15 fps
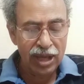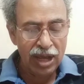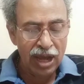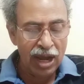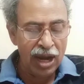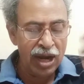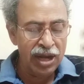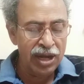
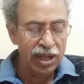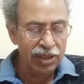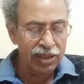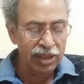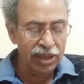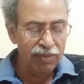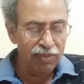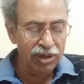And
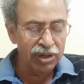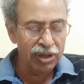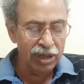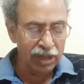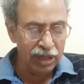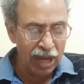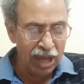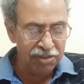they one
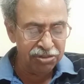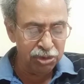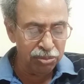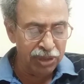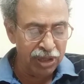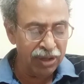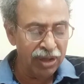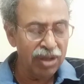glass tube
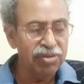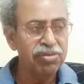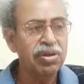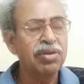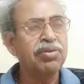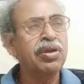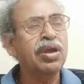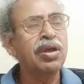they
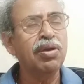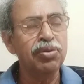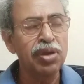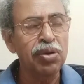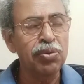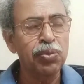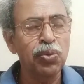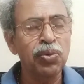
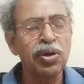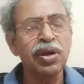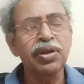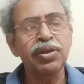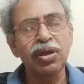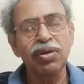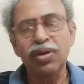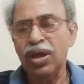took, and
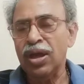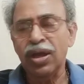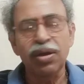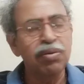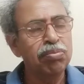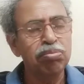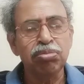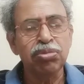they
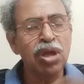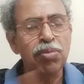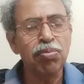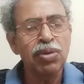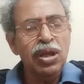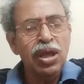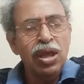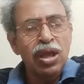
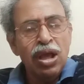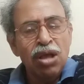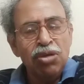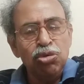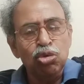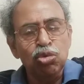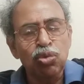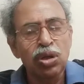normally as
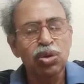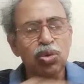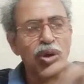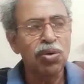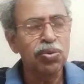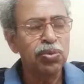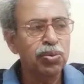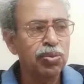usual you
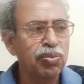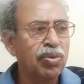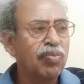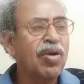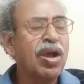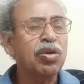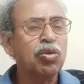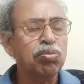have to
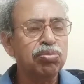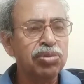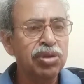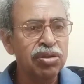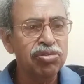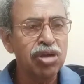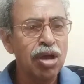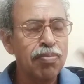vacuum the
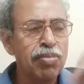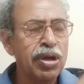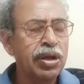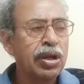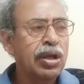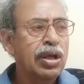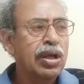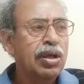chamber,
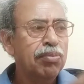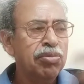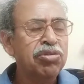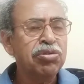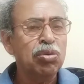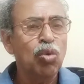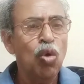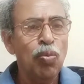means
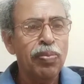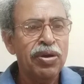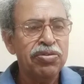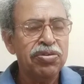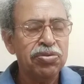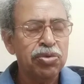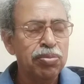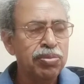no
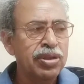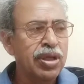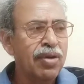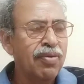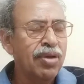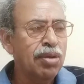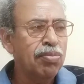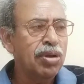pressure should be
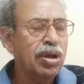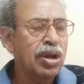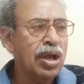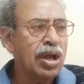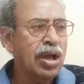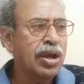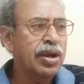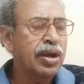available,
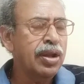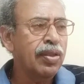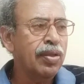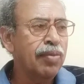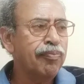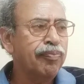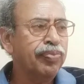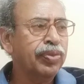and
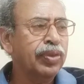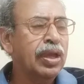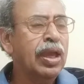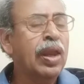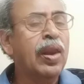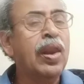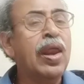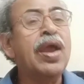
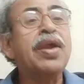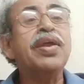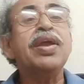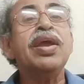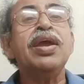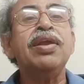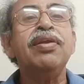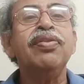
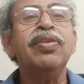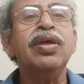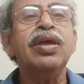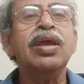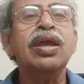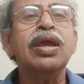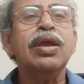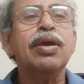irradiate
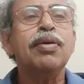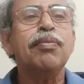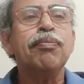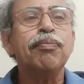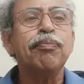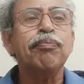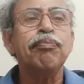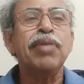the
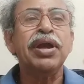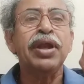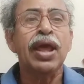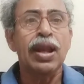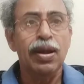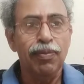metal